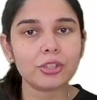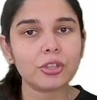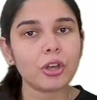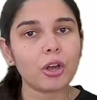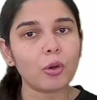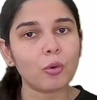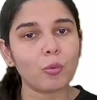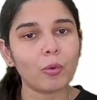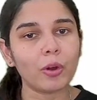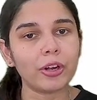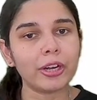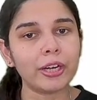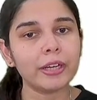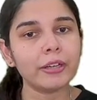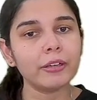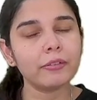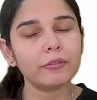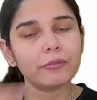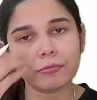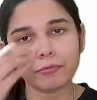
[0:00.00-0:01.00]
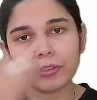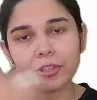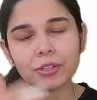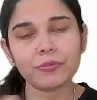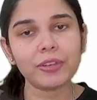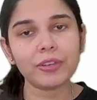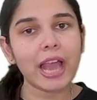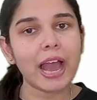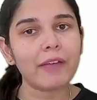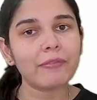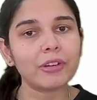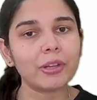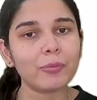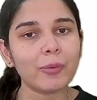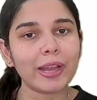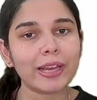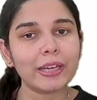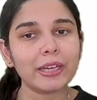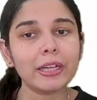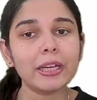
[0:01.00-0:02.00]
your quadrant, which we have
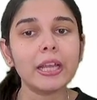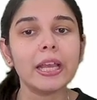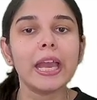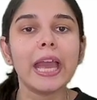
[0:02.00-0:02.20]
divided,